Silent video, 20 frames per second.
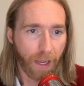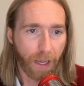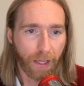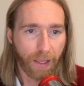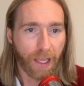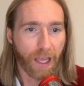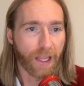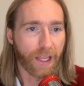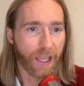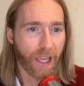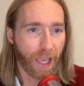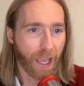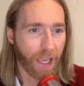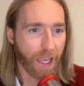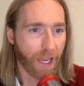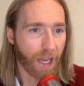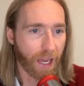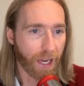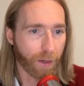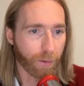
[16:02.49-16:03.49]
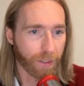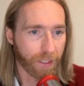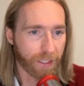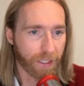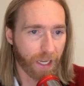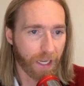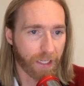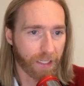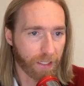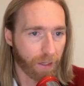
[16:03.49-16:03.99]
Then the AI would
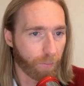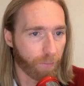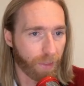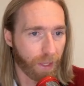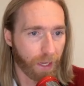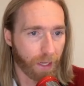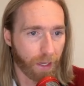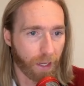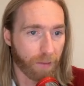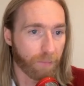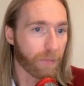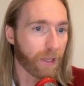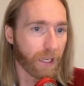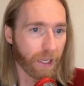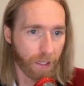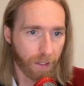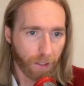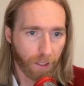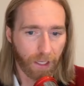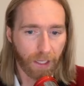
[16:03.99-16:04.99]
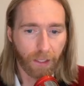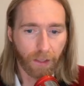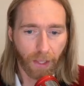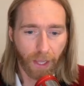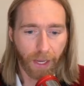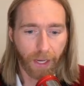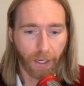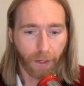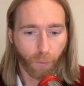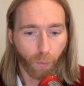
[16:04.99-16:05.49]
say something immediately
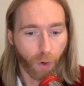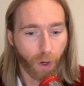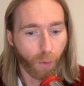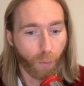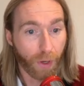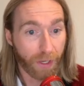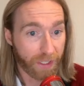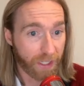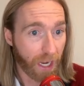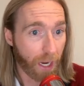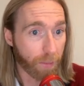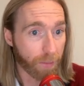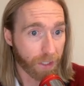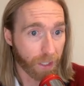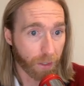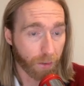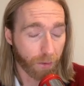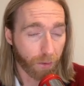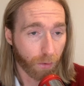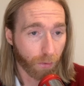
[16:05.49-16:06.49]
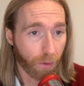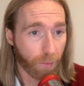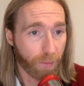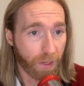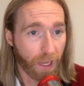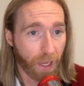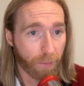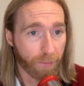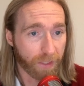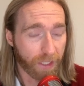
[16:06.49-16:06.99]
like, well, what time zone? 3
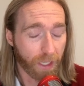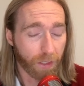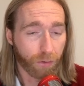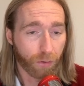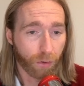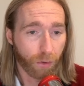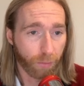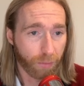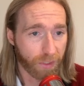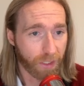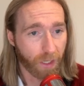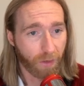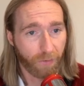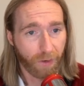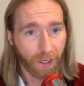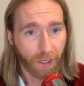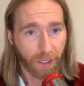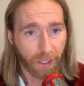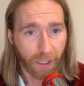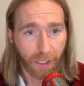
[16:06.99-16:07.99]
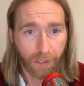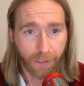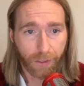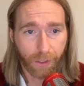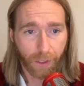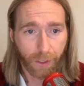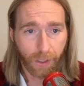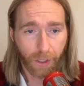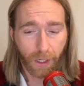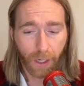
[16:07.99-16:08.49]
p.m. Central, Pacific,
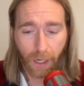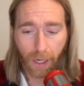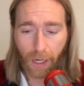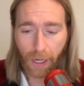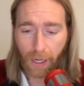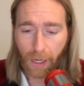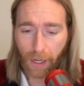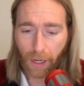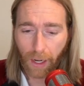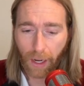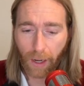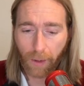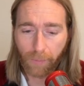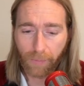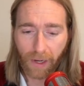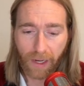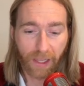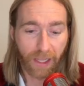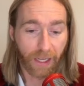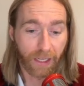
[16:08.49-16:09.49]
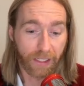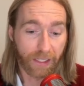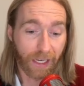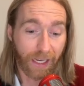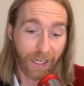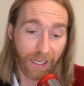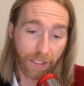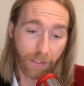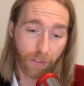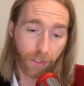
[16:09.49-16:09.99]
Eastern? And they could say
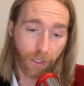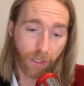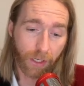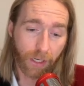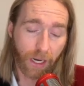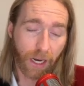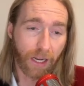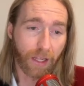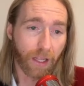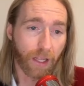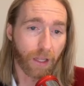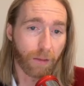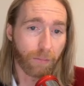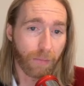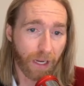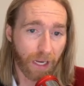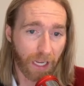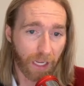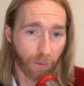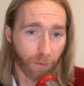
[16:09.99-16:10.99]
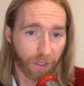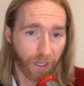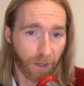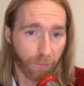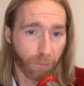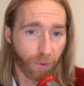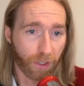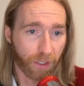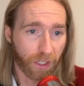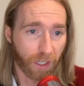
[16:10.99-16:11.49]
Eastern, and then the meeting will get
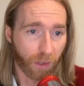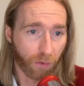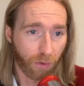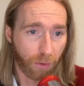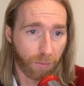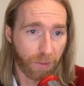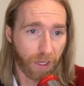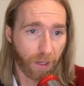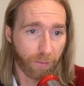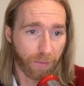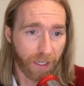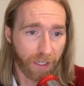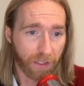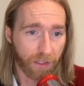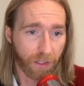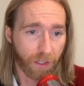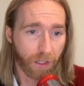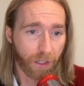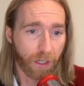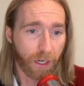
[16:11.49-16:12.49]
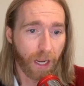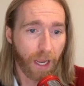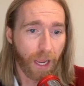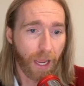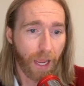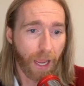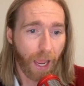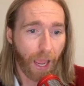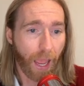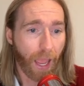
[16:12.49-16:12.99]
booked at 3 p.m. Eastern,
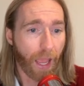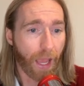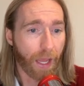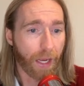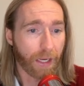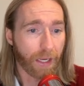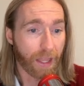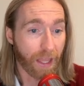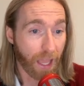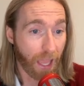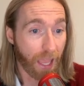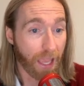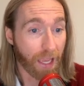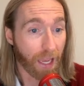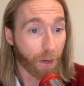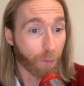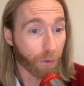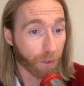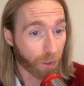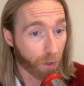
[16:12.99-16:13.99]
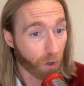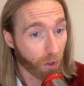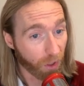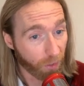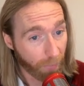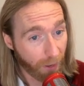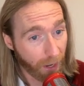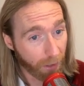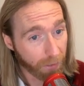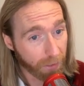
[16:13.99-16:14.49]
and the AI would call them
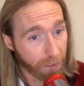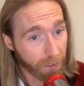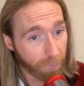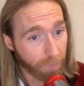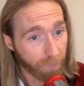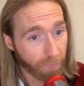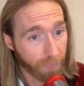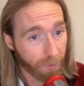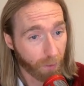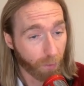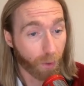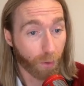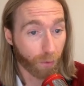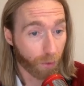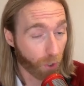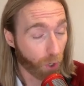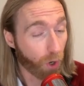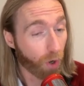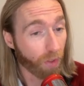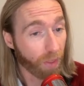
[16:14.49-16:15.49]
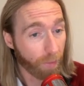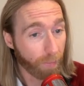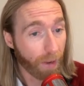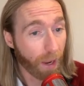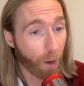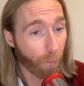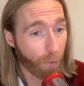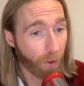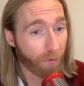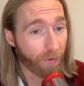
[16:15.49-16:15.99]
out. They would call them,
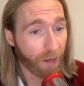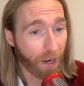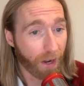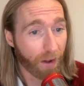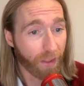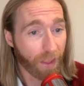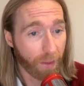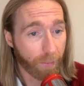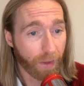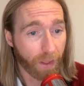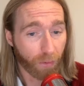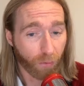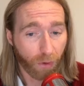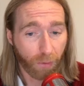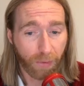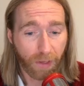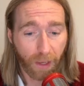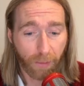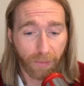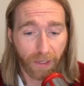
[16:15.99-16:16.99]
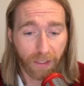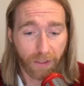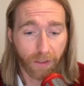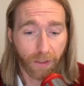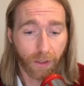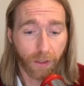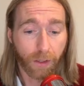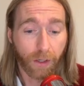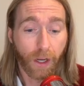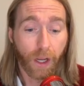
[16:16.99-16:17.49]
outbound dial them at 3 p.m.
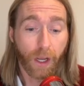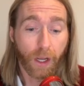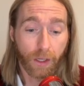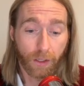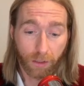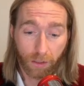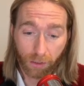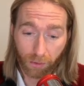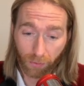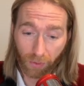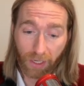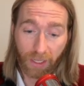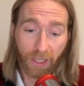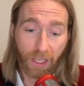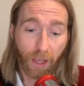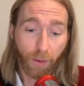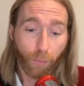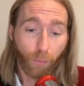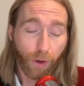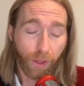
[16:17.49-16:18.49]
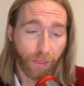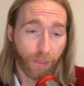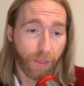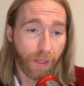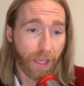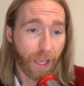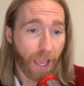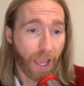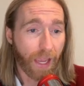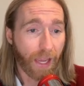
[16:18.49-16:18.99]
Eastern, screen them with
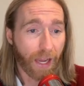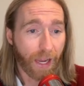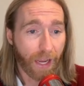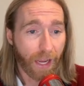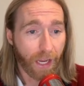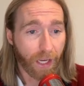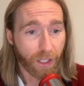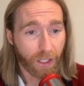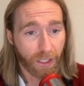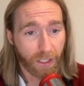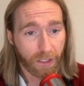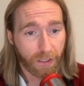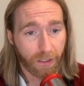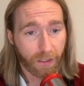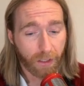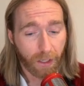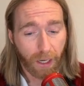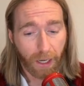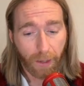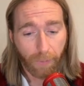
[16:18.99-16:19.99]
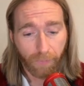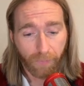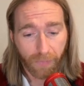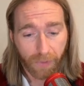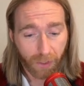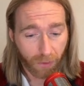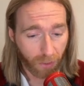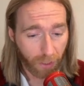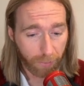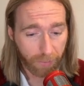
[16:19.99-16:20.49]
the AI agent's
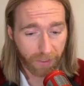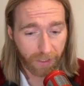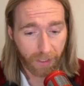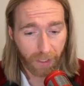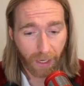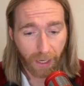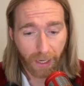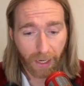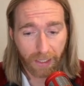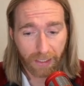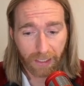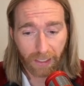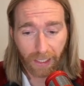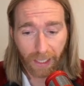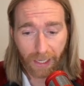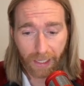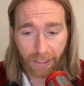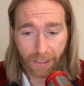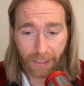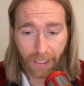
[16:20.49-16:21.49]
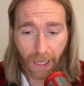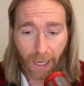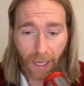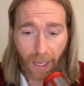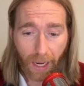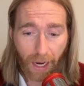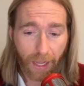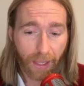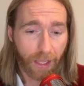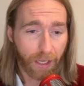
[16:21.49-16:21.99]
scripts and SLAs,
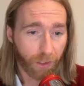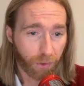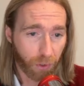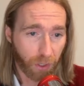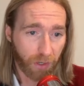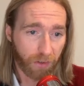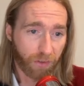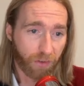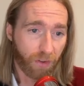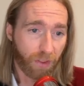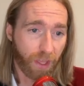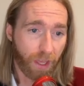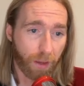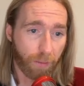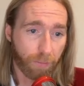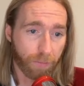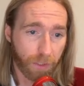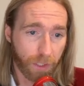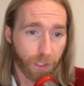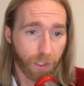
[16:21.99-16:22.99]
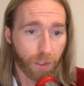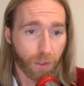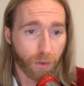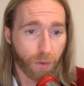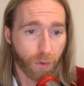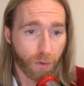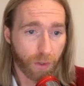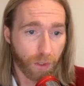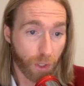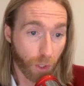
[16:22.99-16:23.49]
and then transfer them
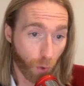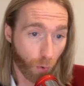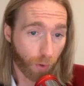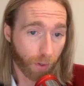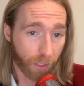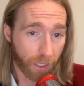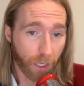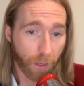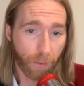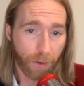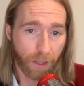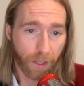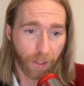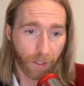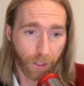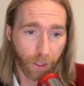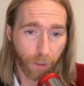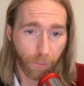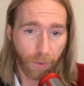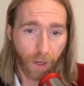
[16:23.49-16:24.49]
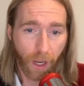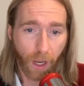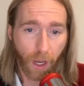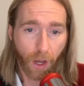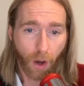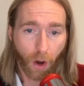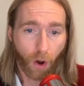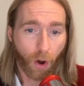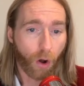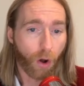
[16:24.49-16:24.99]
to your human in the loop,
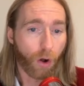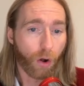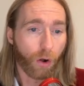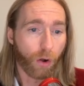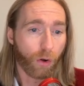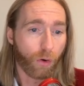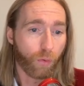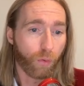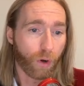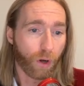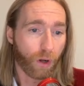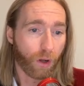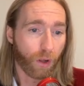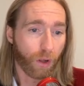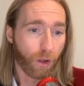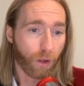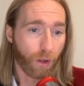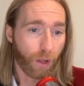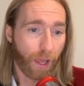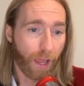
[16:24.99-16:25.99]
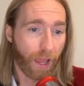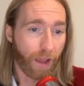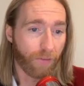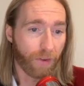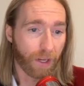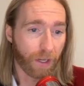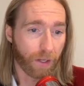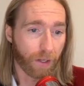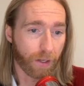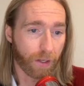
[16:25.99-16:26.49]
all while
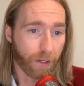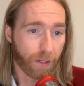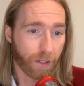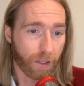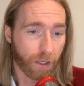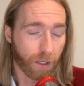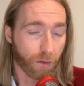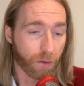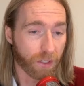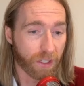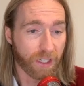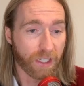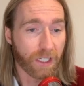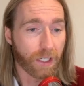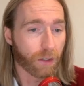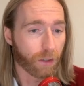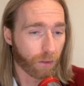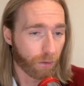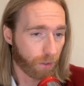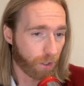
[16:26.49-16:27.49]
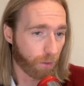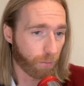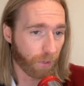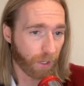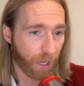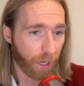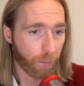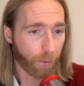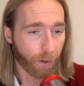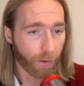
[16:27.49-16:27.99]
having used zero human
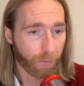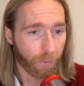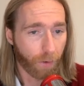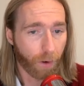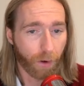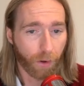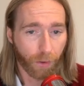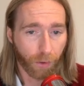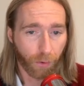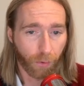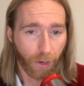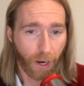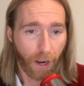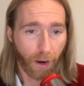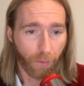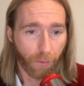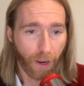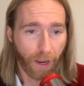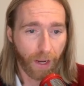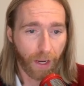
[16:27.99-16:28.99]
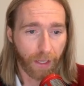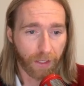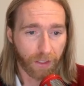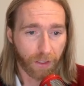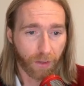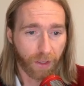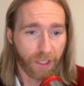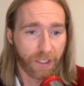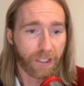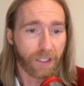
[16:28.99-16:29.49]
labor all throughout, right? And so
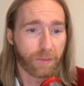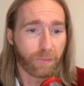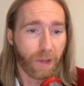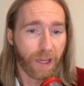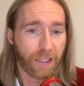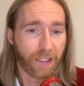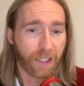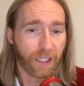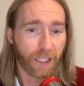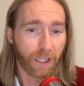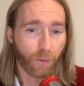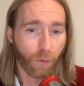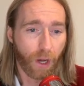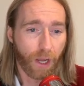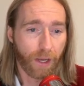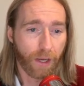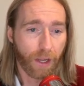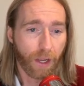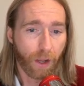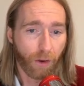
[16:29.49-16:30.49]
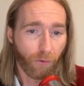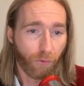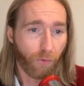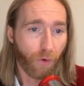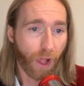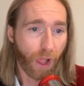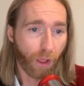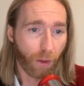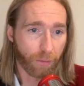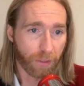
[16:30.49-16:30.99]
this is basically what
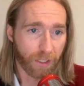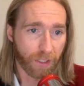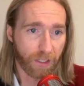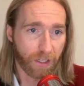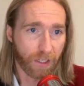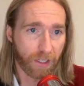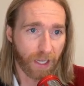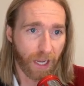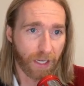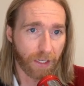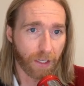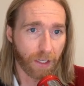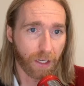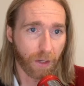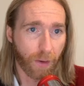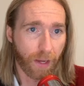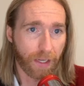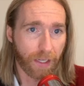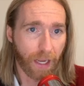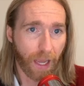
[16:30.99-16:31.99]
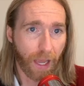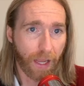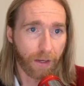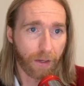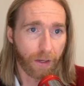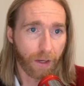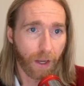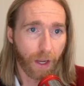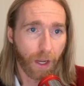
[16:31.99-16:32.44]
follow-ups is designed to do end to end.